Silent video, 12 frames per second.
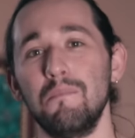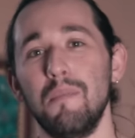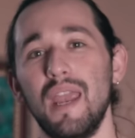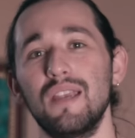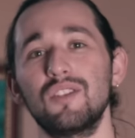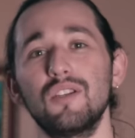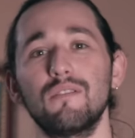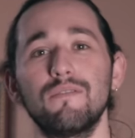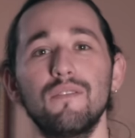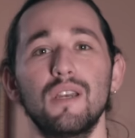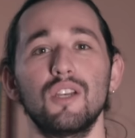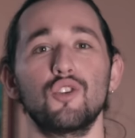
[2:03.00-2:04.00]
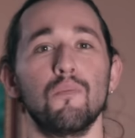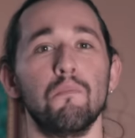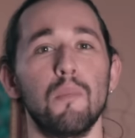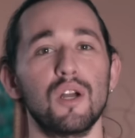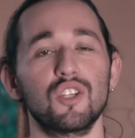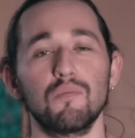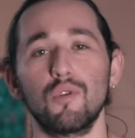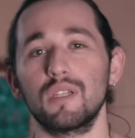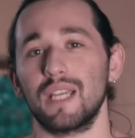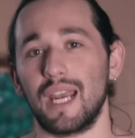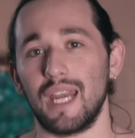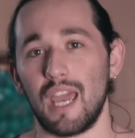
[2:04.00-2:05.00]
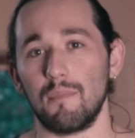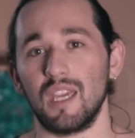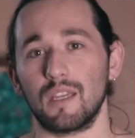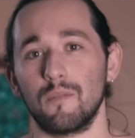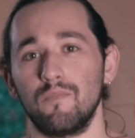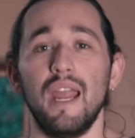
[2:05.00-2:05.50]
makes your footage much more dynamic.